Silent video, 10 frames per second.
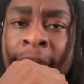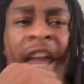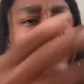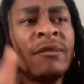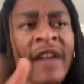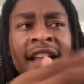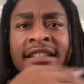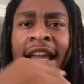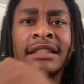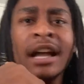If the feds
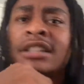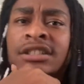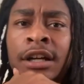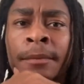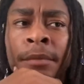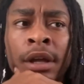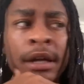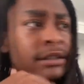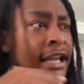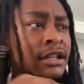can't touch them,
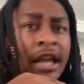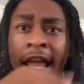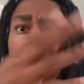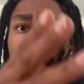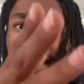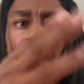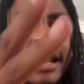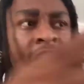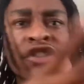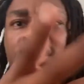then and, and,
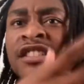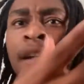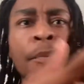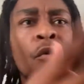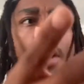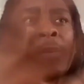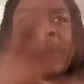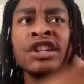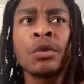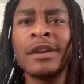and they're just a simple
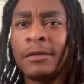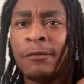corporation with